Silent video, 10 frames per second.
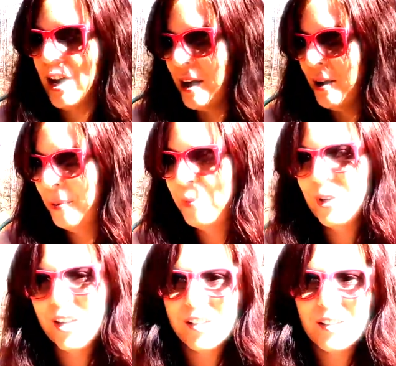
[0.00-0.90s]
I hope
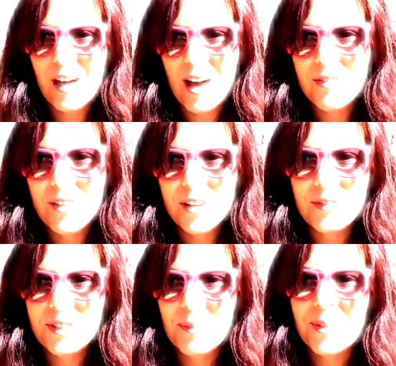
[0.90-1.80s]
you'll get a laugh out
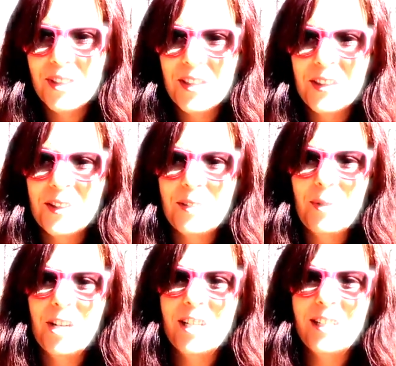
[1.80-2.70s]
of some of the
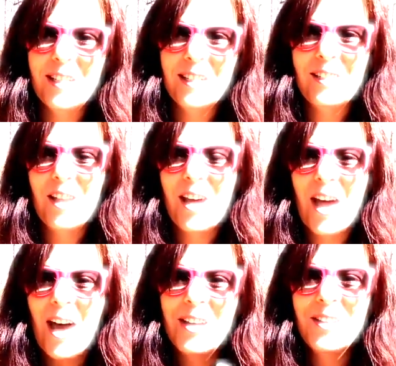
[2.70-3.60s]
experiences that I
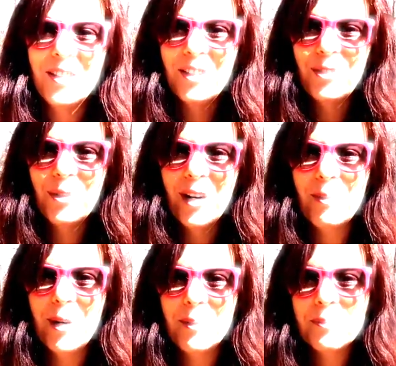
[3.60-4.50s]
had in this story.
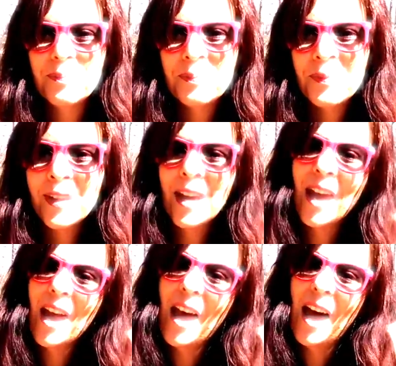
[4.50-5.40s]
But
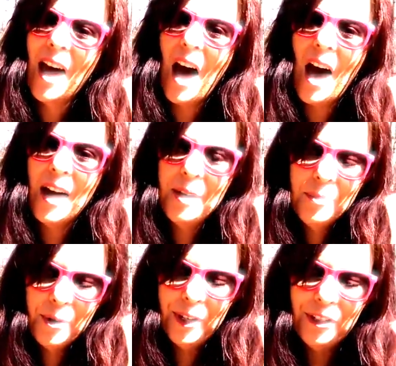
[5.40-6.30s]
I am
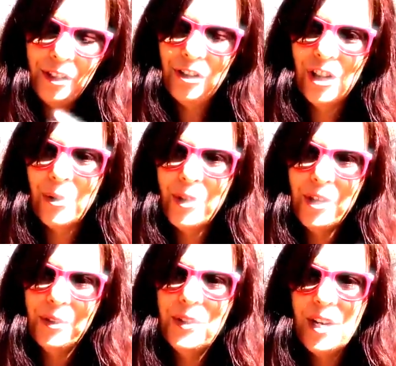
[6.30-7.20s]
going to share with
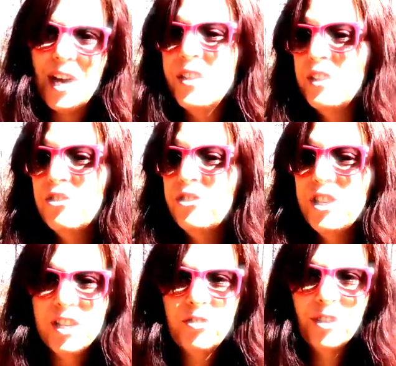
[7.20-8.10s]
you today just
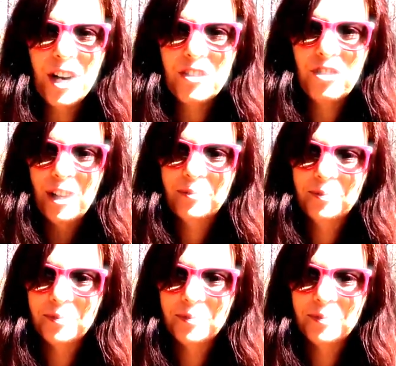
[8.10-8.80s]
the introduction.